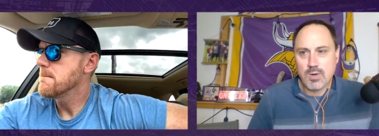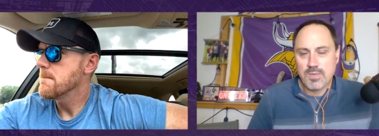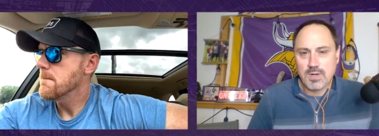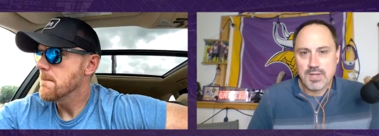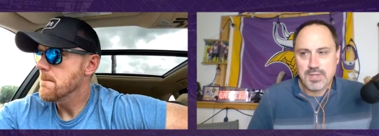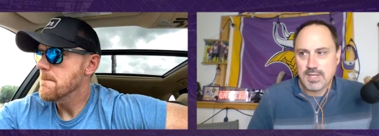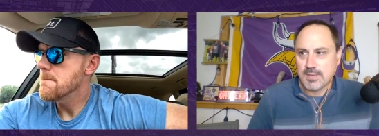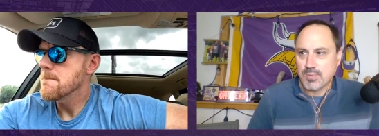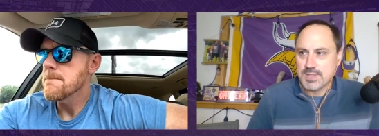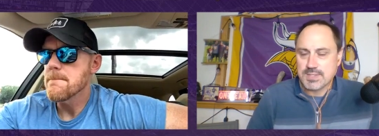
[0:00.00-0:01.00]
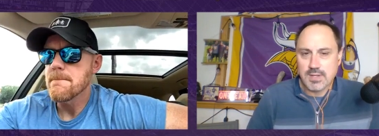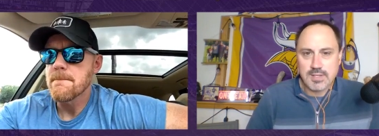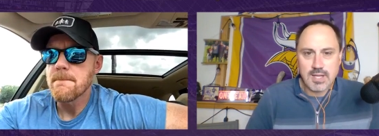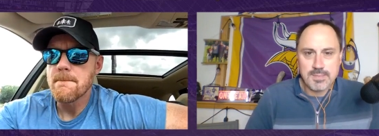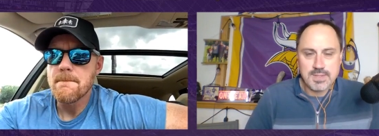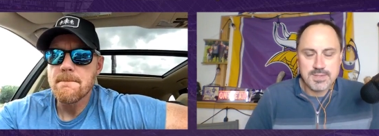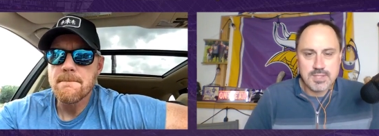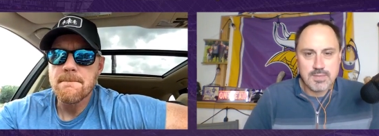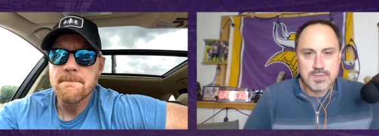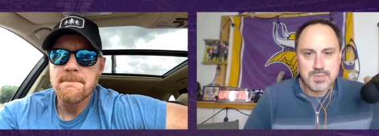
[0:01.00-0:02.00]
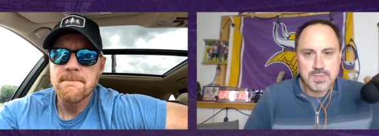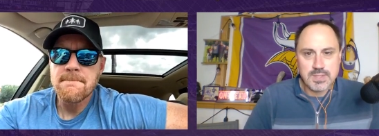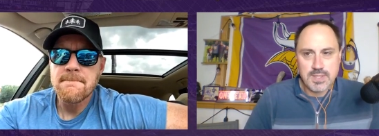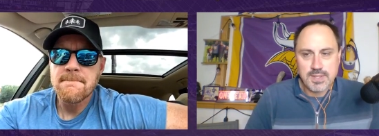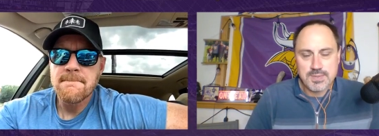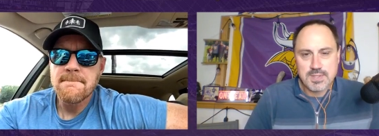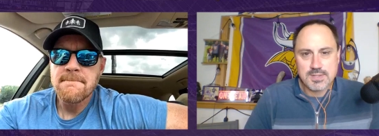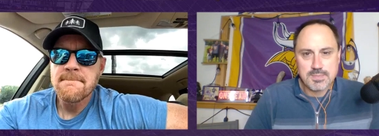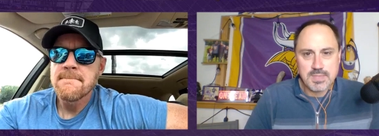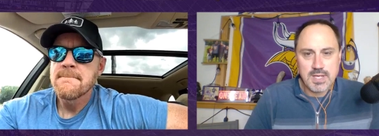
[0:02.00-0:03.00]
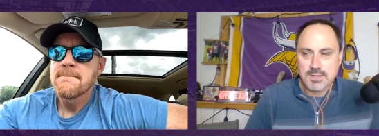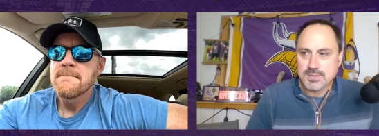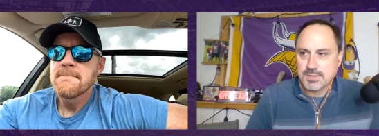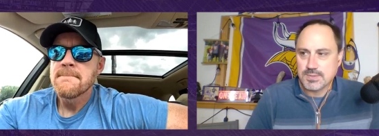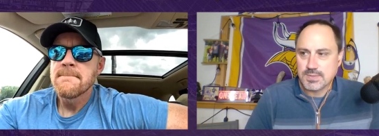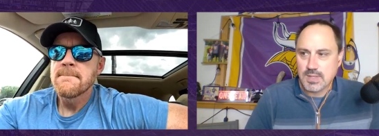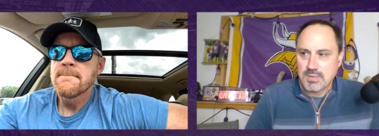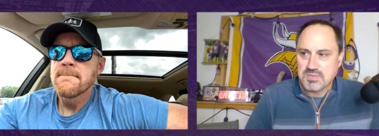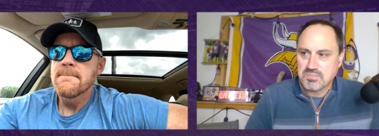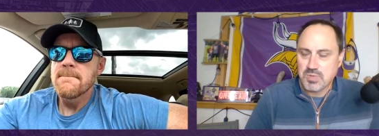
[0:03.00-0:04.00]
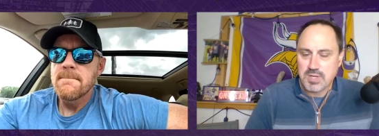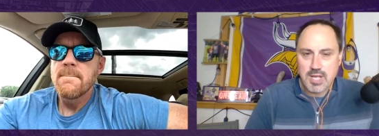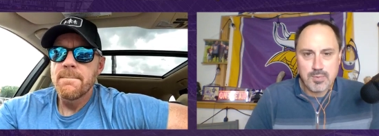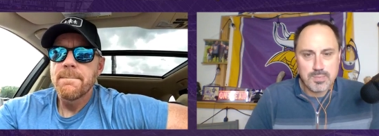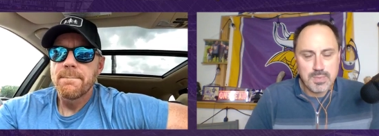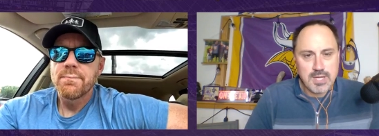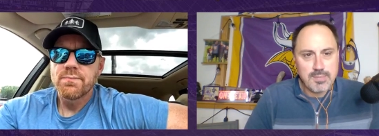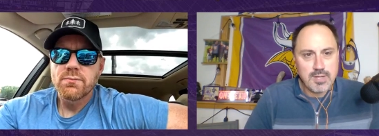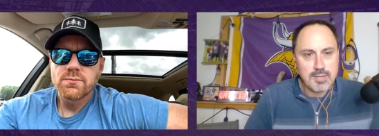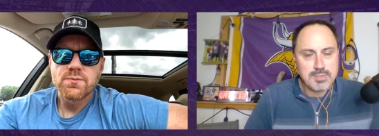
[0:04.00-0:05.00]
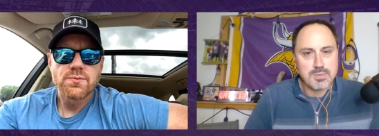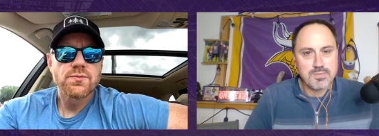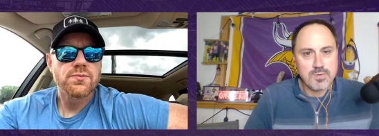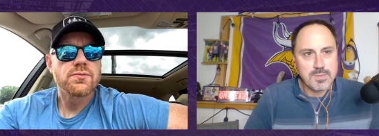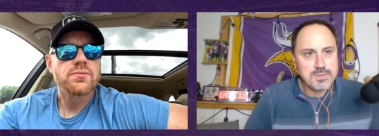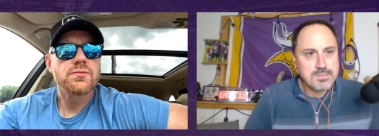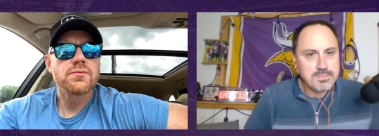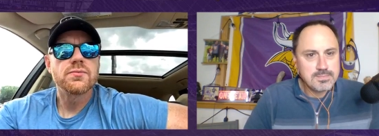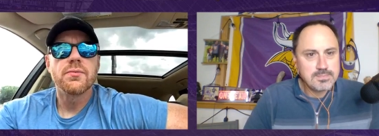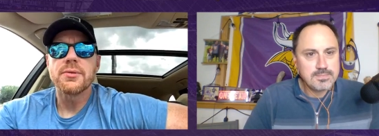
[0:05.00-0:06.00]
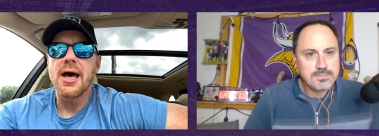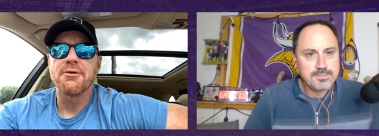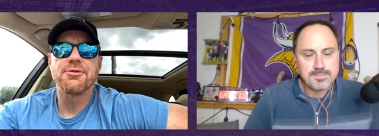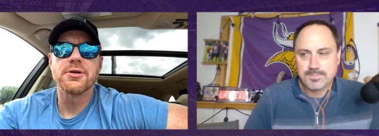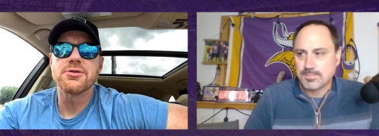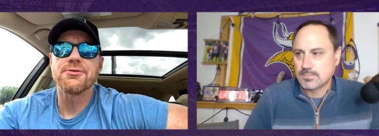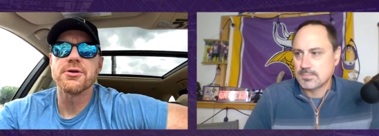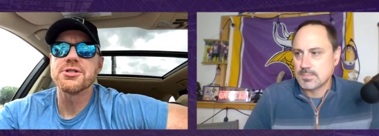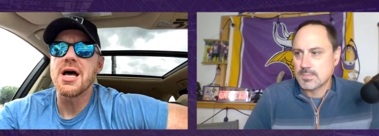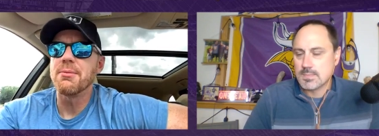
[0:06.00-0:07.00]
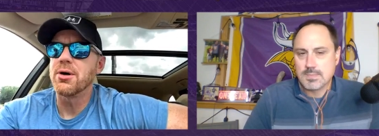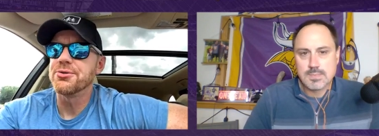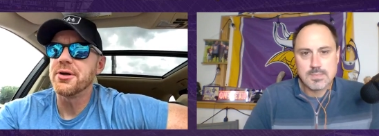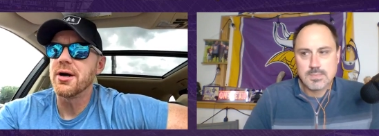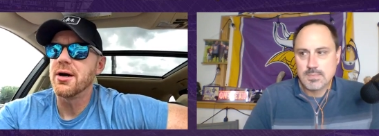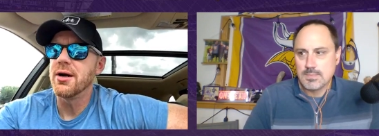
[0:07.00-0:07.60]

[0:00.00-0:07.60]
Speaker 1: overall, I thought he had a pretty solid game. His coverage was good. I think he was in on some tackles too. So I was pretty happy with Mekhi Blackmon's performance.
Speaker 2: Yeah, first first time out there.